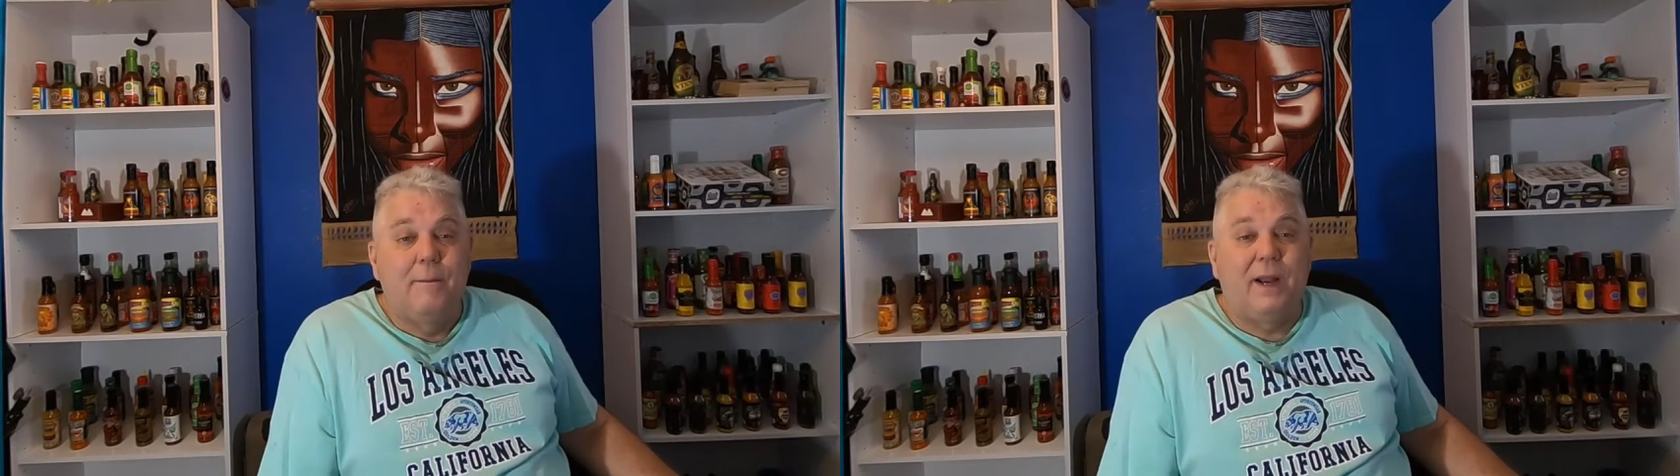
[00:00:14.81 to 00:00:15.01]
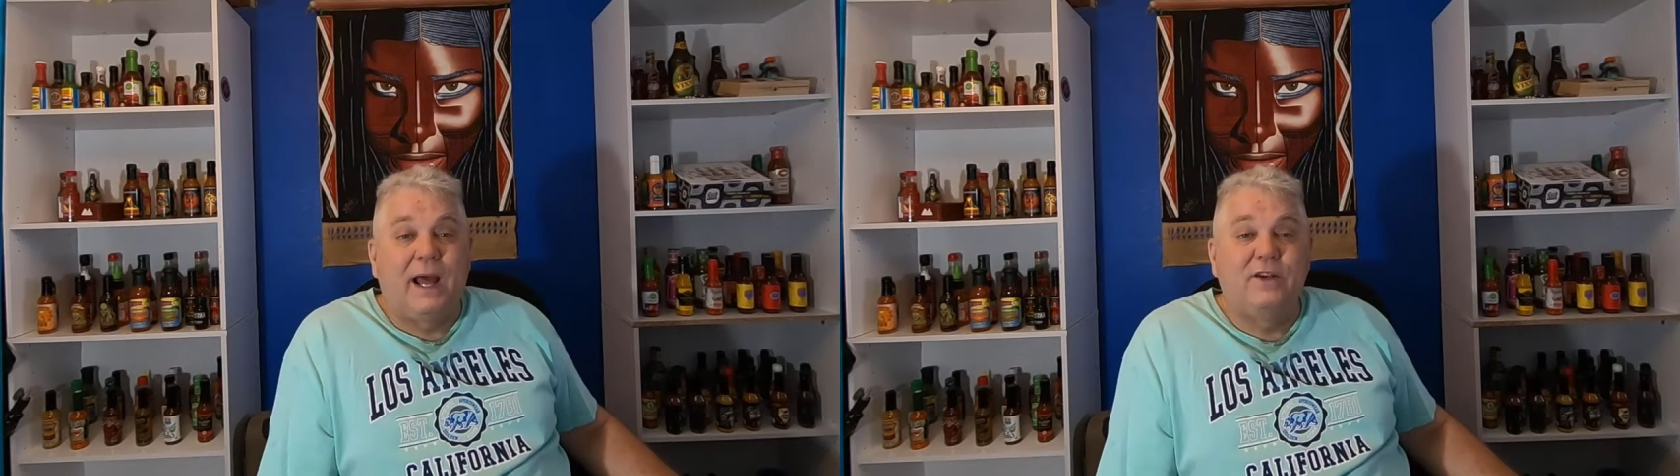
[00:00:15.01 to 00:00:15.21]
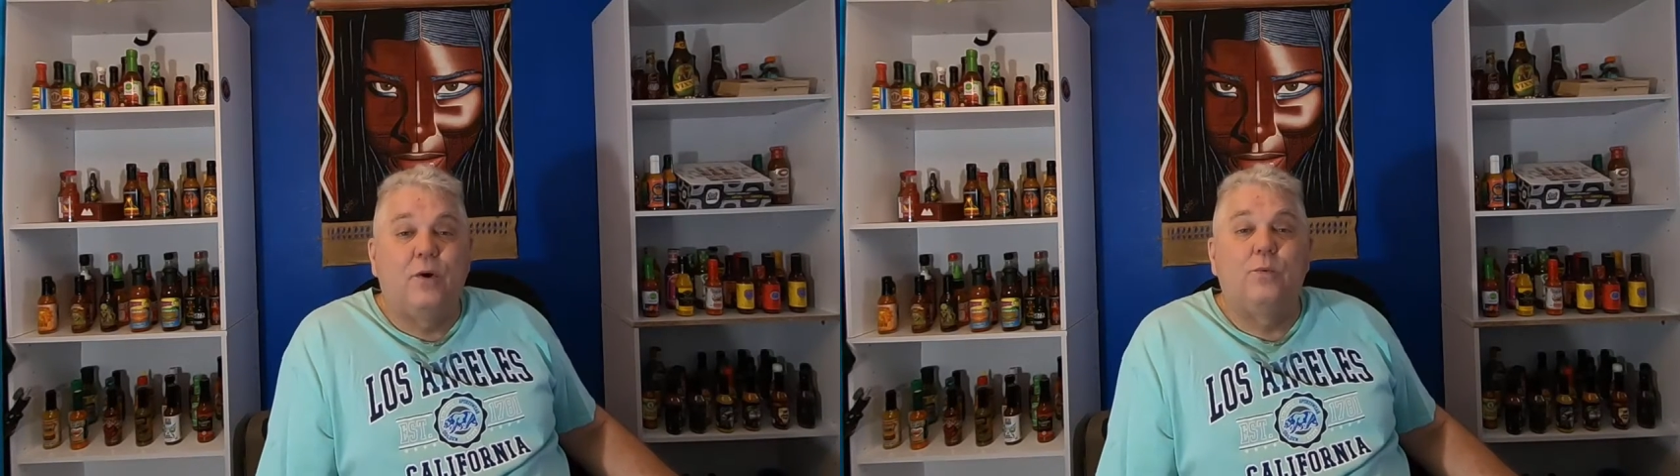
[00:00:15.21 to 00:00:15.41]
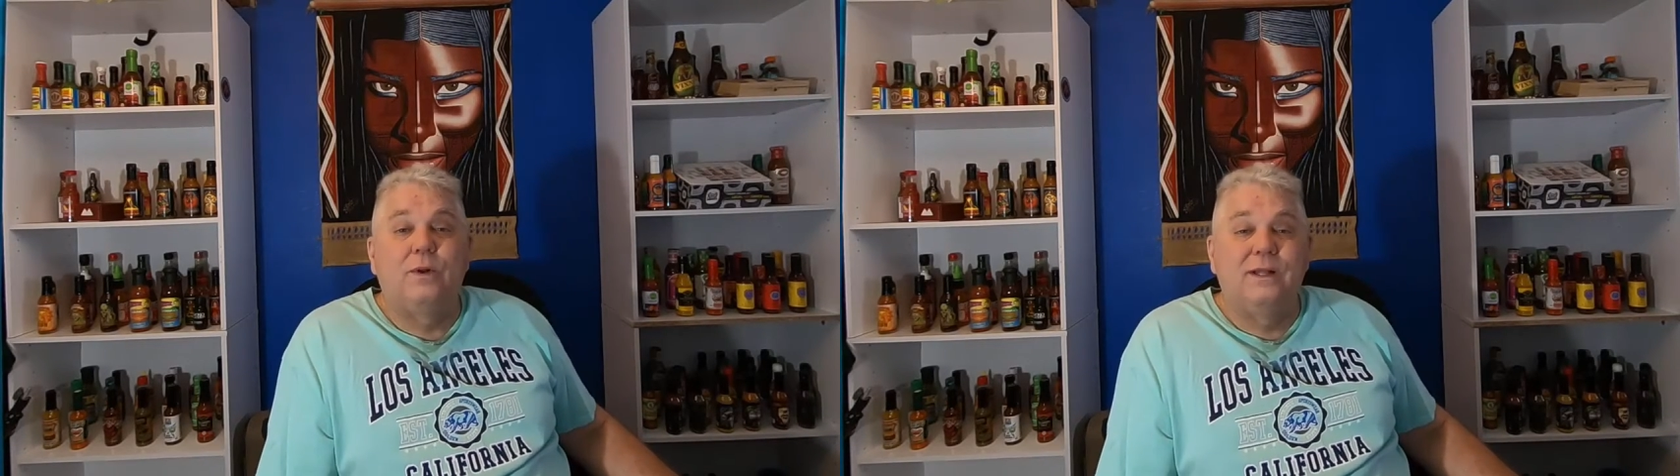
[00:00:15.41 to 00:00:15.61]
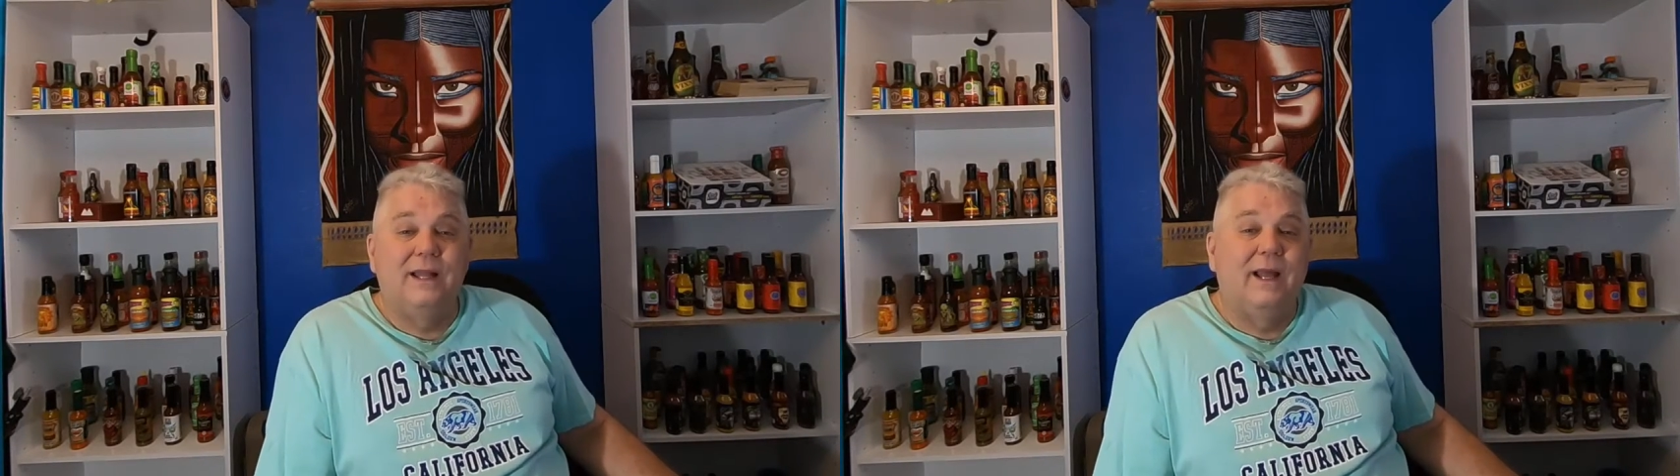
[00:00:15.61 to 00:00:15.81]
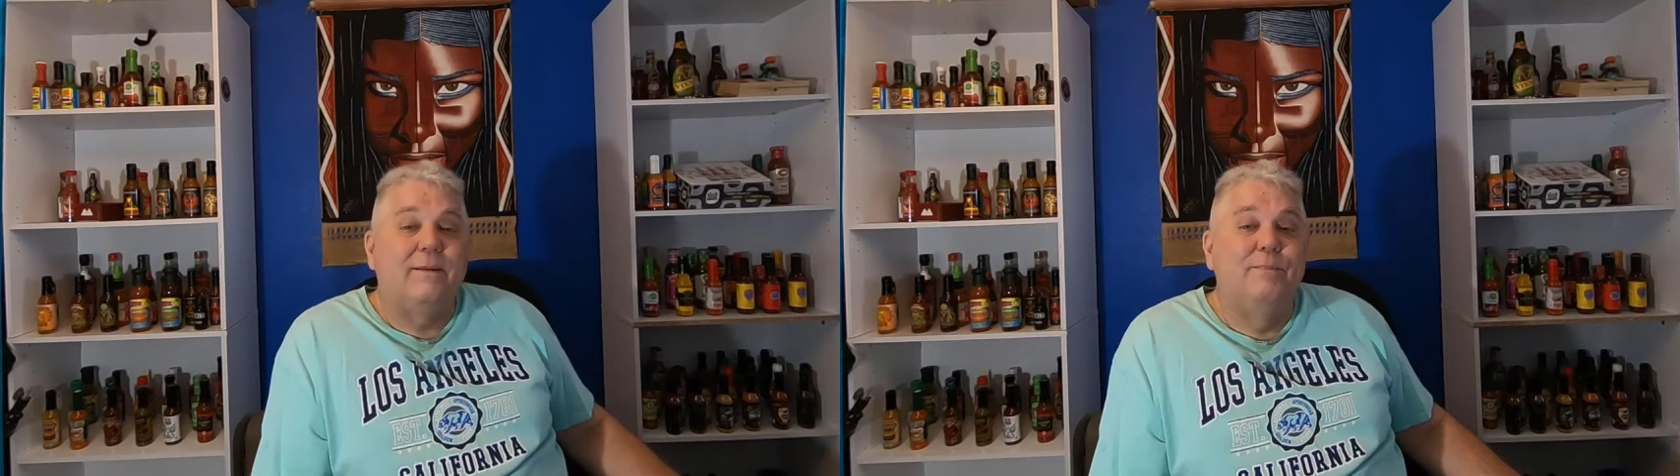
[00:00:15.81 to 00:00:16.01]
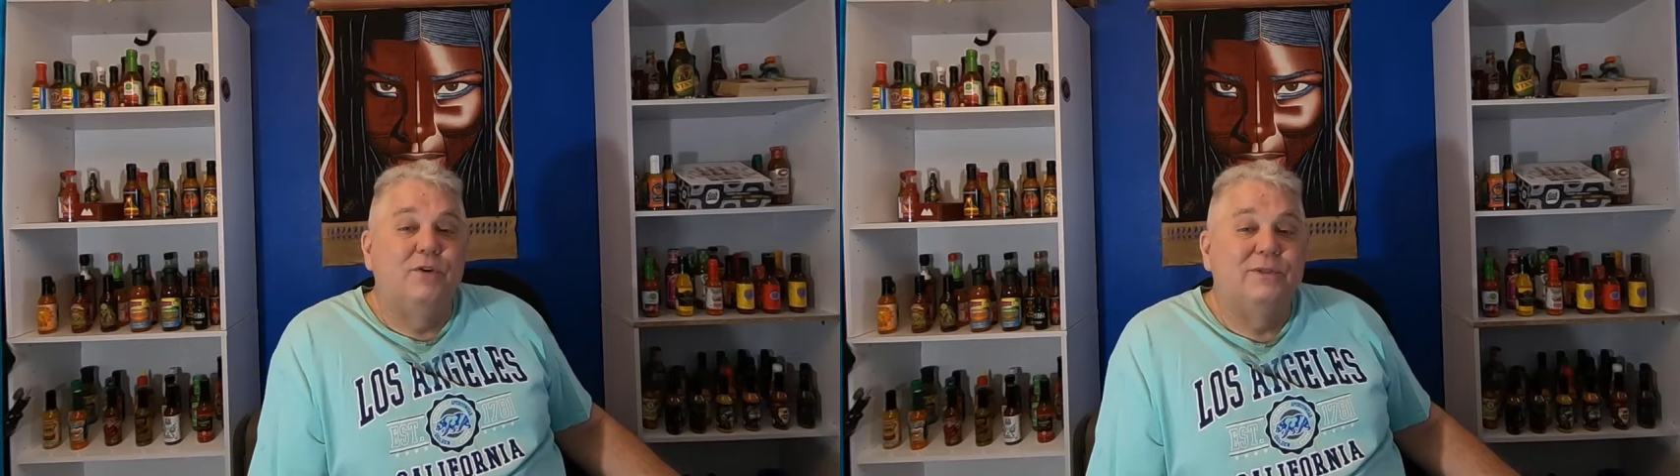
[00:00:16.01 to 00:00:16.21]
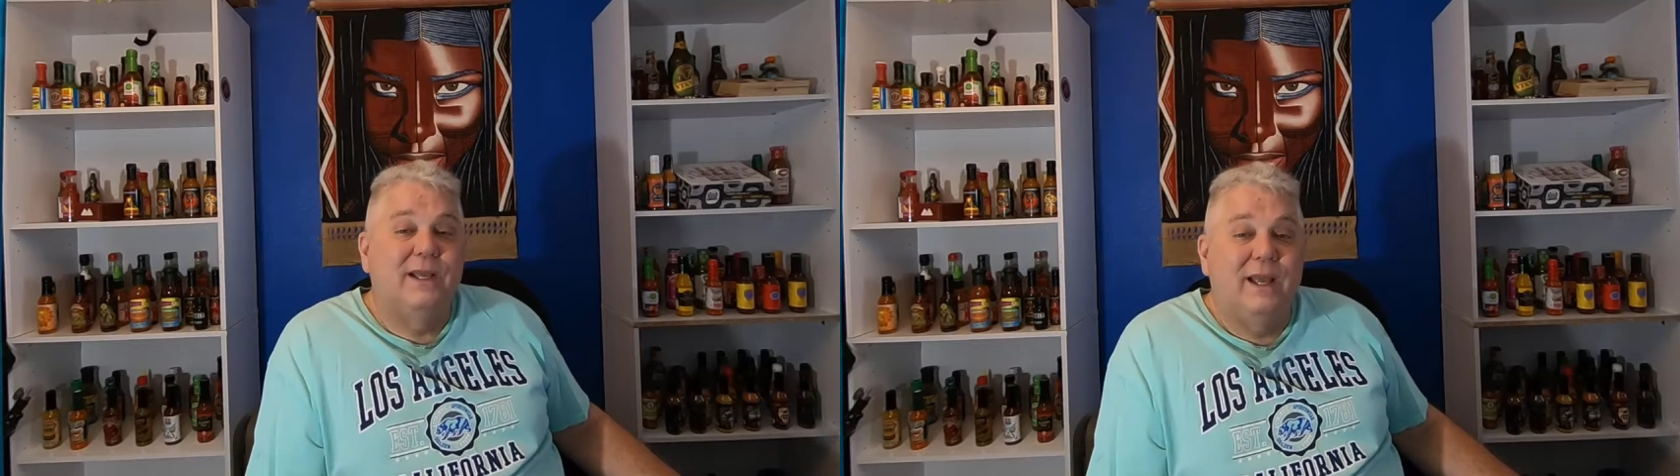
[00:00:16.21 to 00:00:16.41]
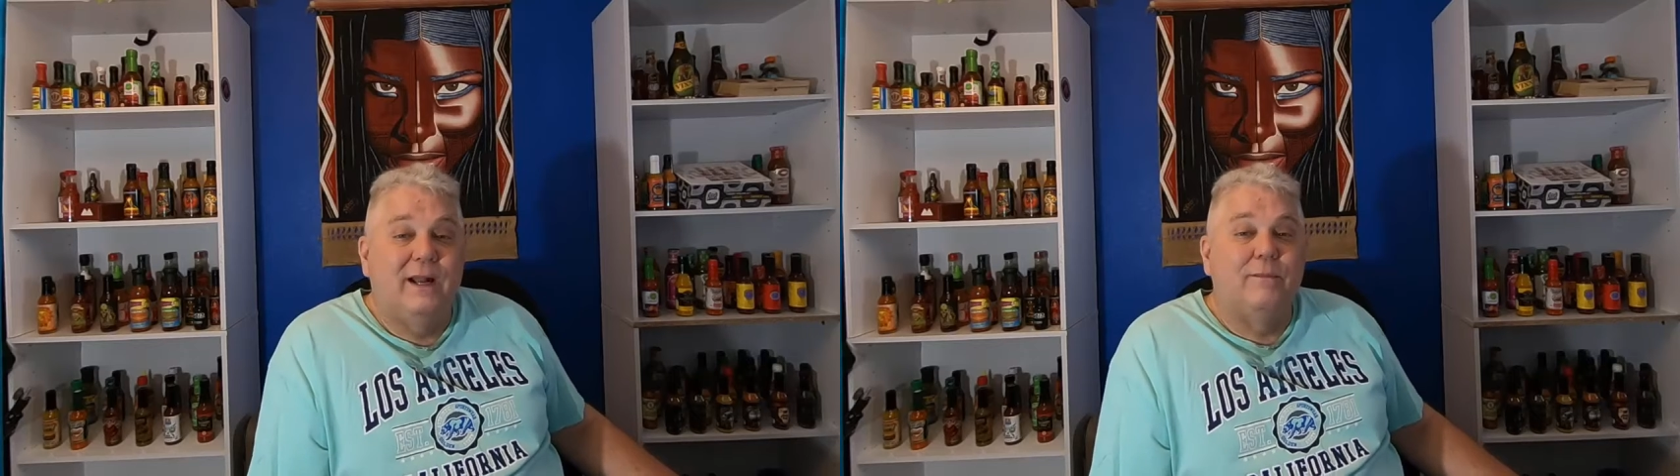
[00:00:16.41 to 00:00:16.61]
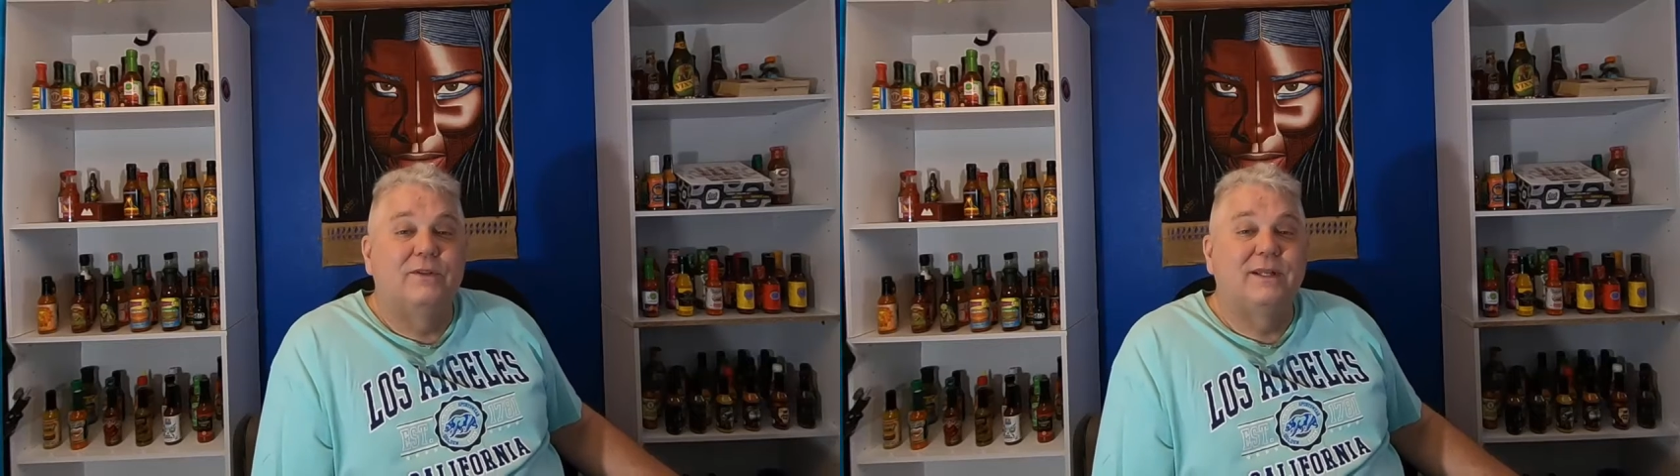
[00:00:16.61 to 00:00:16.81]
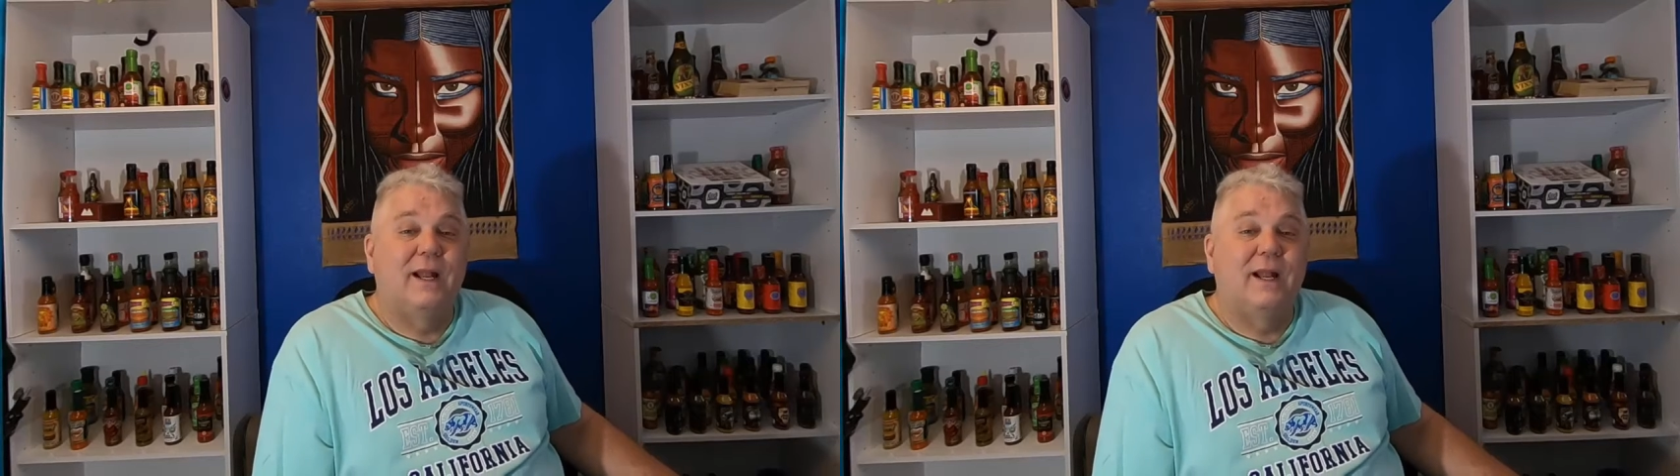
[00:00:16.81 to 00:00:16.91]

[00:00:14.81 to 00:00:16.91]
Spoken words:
But I don't really like abusing animals.